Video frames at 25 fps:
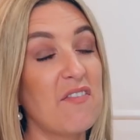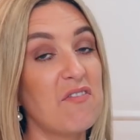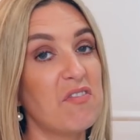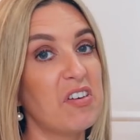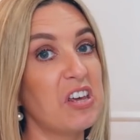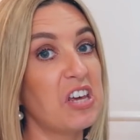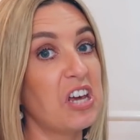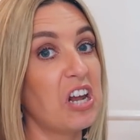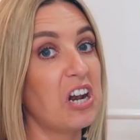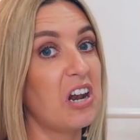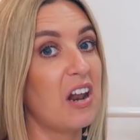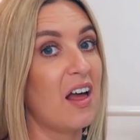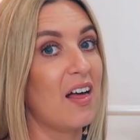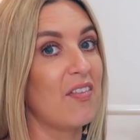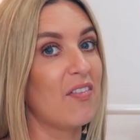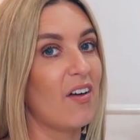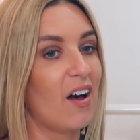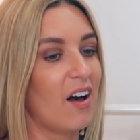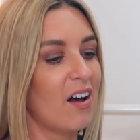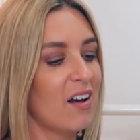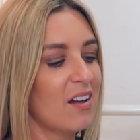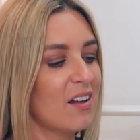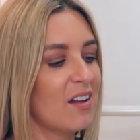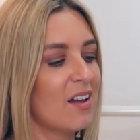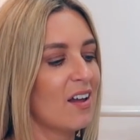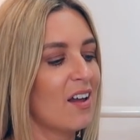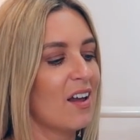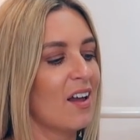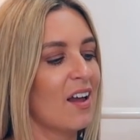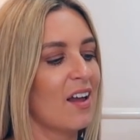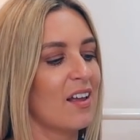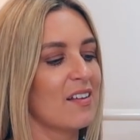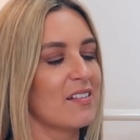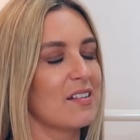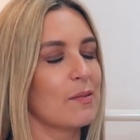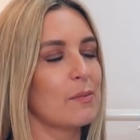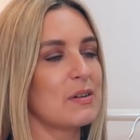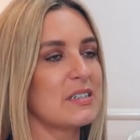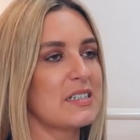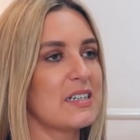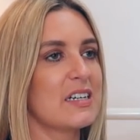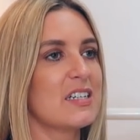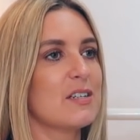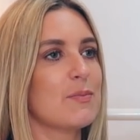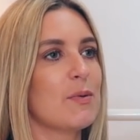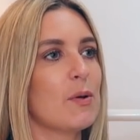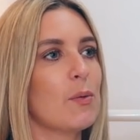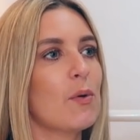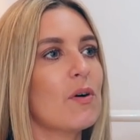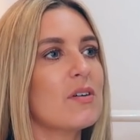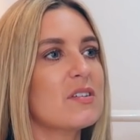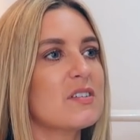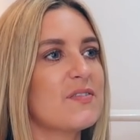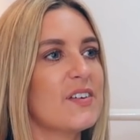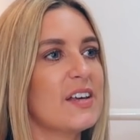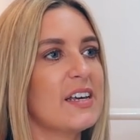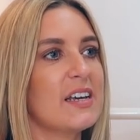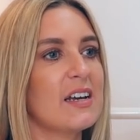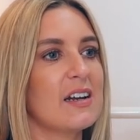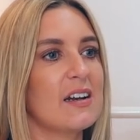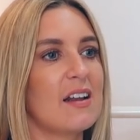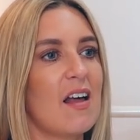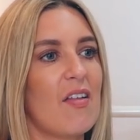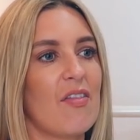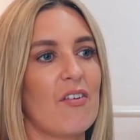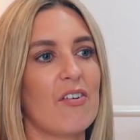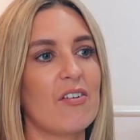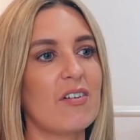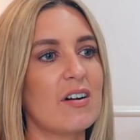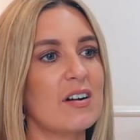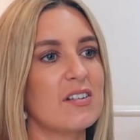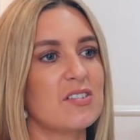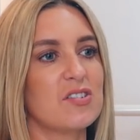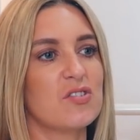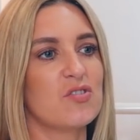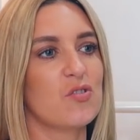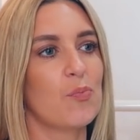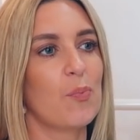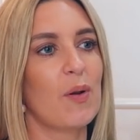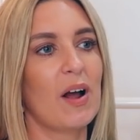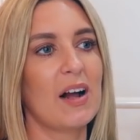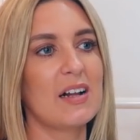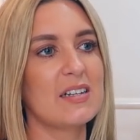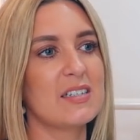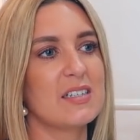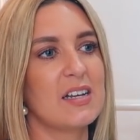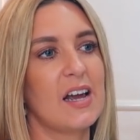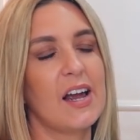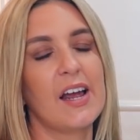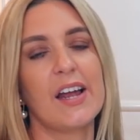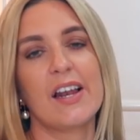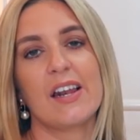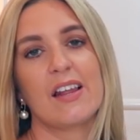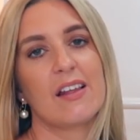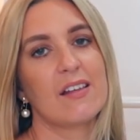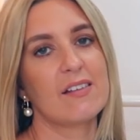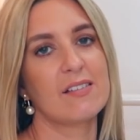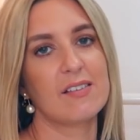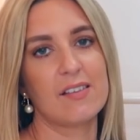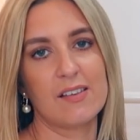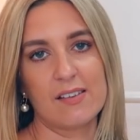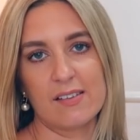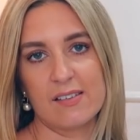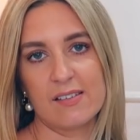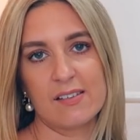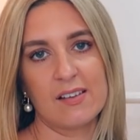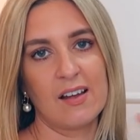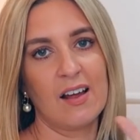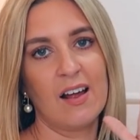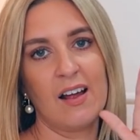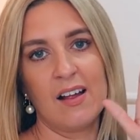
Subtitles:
vegan leather. Someone said to me, what's vegan leather? And I just replied saying, it's just